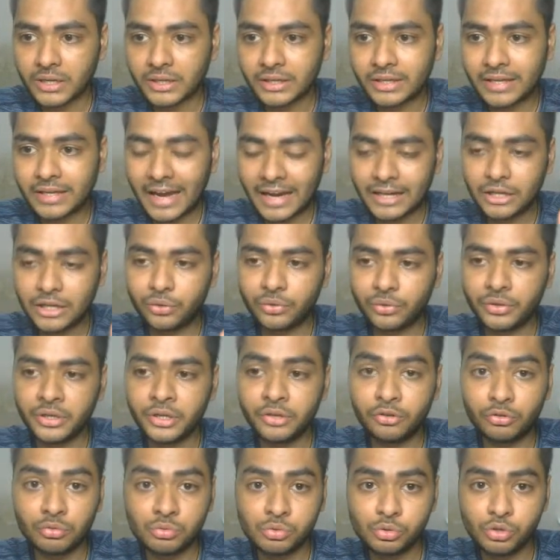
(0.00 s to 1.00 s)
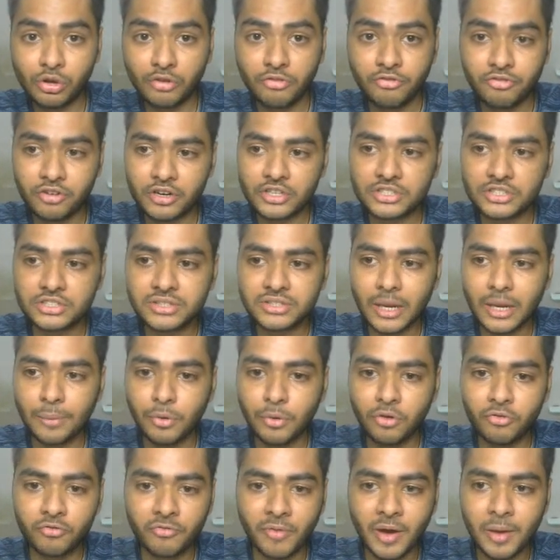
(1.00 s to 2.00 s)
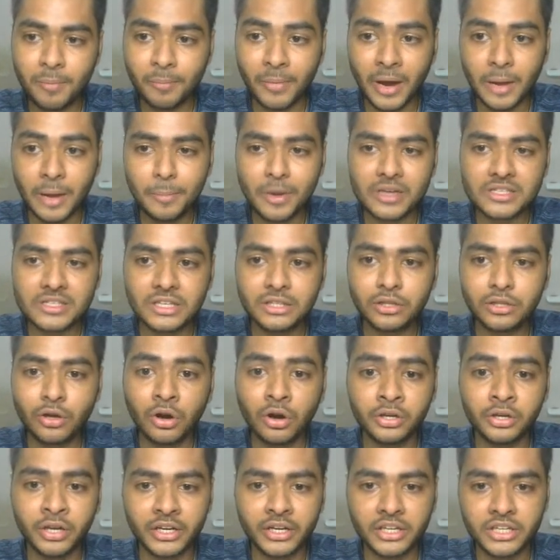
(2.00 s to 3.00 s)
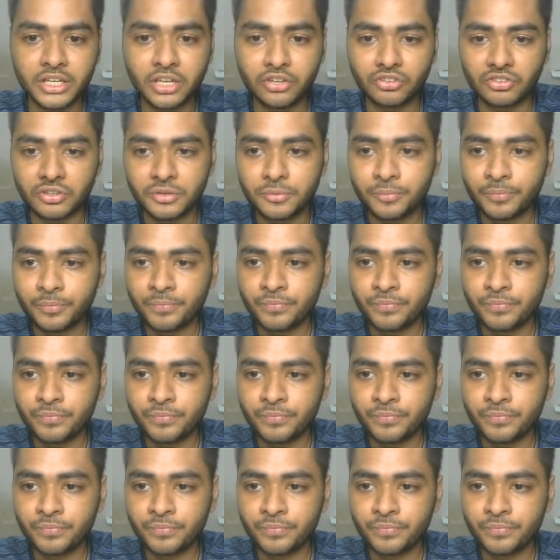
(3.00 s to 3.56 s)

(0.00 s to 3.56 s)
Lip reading: get to it, to your first step of bypassing the authentication.